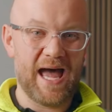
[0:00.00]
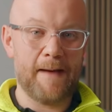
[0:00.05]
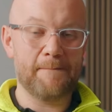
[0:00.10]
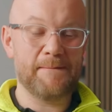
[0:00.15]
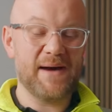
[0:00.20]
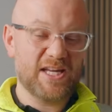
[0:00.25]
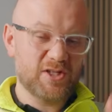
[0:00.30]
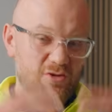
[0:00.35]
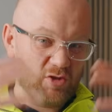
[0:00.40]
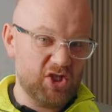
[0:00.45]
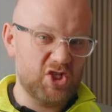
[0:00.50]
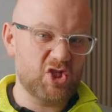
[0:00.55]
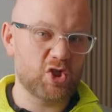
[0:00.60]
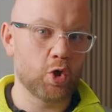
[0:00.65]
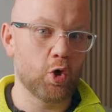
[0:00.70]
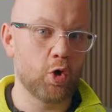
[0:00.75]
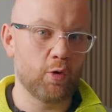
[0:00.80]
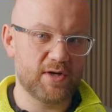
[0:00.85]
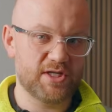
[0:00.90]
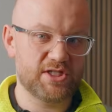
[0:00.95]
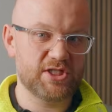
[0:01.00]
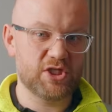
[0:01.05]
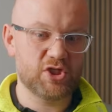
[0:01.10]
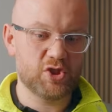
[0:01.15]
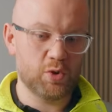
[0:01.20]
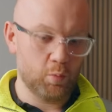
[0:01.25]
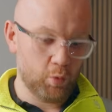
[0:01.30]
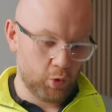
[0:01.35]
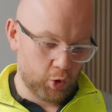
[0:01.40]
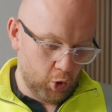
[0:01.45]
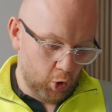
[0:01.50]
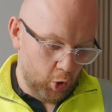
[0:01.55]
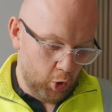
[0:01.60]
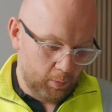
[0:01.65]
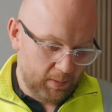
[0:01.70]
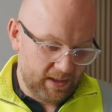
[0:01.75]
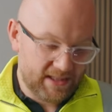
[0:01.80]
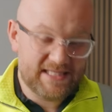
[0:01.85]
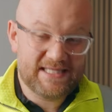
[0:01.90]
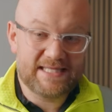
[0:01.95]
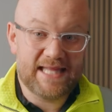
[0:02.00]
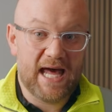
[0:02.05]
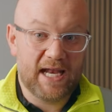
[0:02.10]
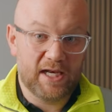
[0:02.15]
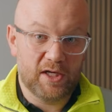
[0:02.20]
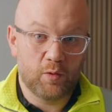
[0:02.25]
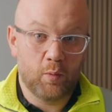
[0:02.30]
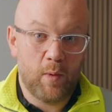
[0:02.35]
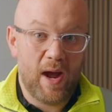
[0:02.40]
a battery storage system would normally stand